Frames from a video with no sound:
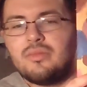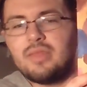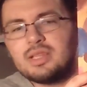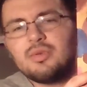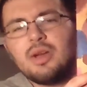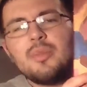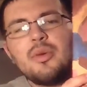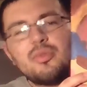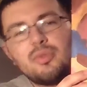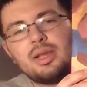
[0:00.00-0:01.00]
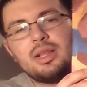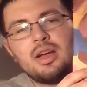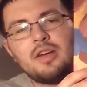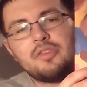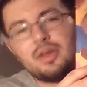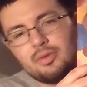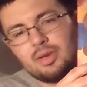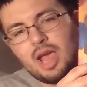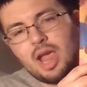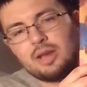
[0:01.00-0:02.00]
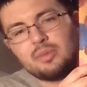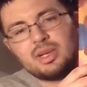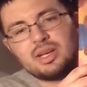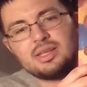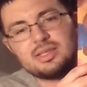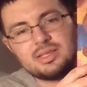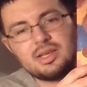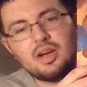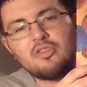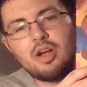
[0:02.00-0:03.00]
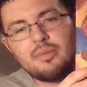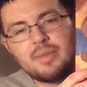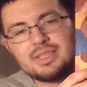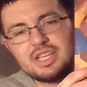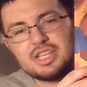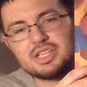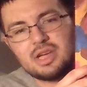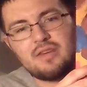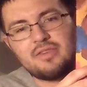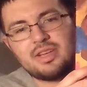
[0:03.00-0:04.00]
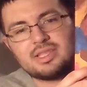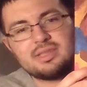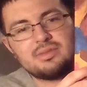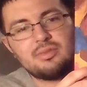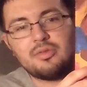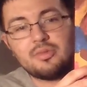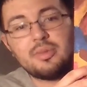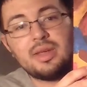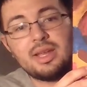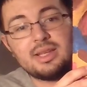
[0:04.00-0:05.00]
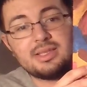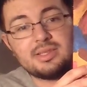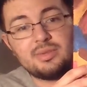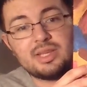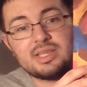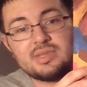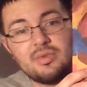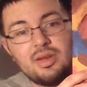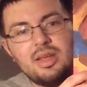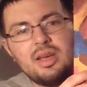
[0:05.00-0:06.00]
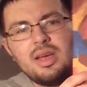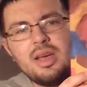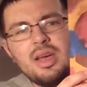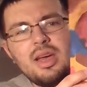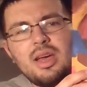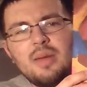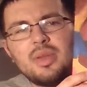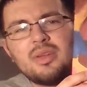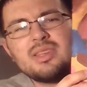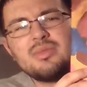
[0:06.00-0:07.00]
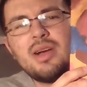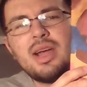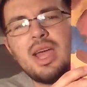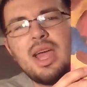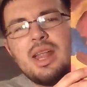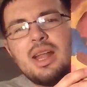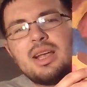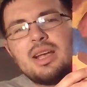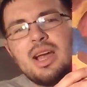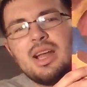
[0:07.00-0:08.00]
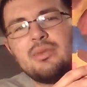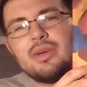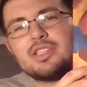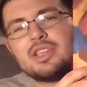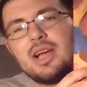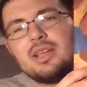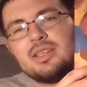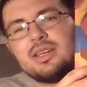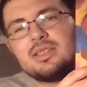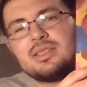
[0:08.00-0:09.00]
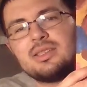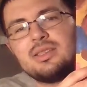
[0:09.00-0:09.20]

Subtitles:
this is one I both really love and really hate, because the overall message is obvious. Well, for me it is with this one. But the reason why I hate it, I kind of wish I did